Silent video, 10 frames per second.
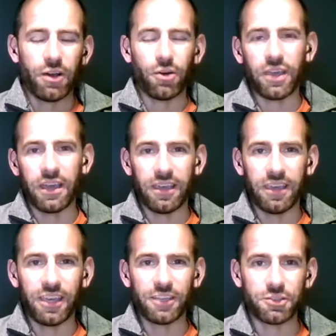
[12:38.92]
Okay,
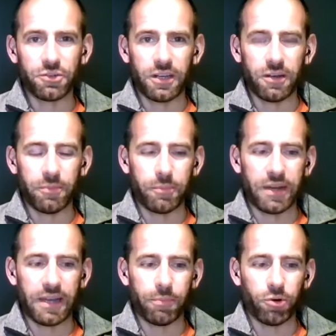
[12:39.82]
he's going to come and
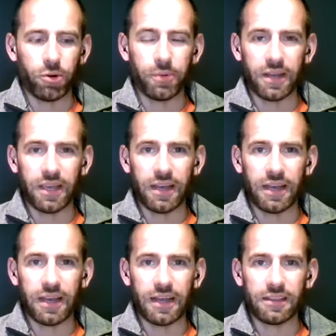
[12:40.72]
buy a property
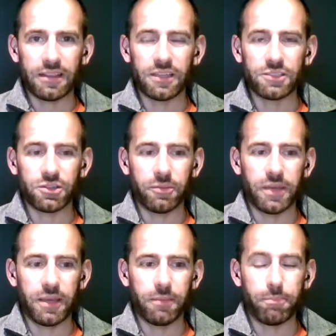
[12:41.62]
and he's going to
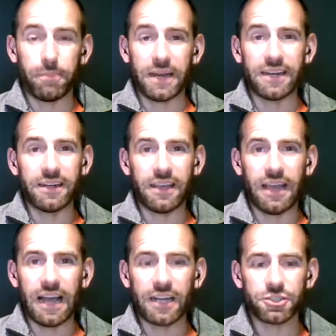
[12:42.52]
be buying it in
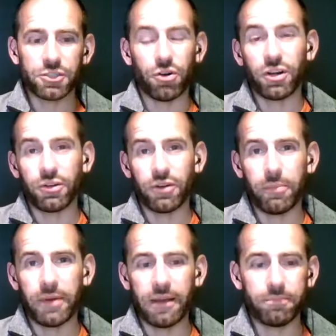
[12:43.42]
cash, or you're going to
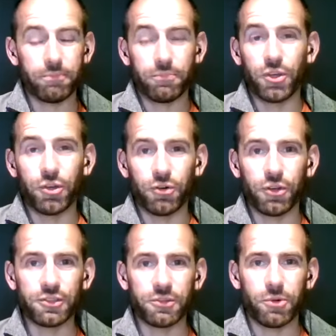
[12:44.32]
buy,
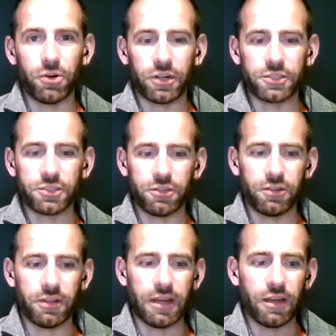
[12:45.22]
use a mortgage to
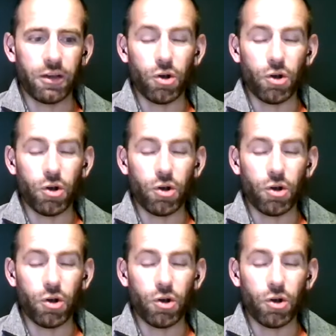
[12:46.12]
do that.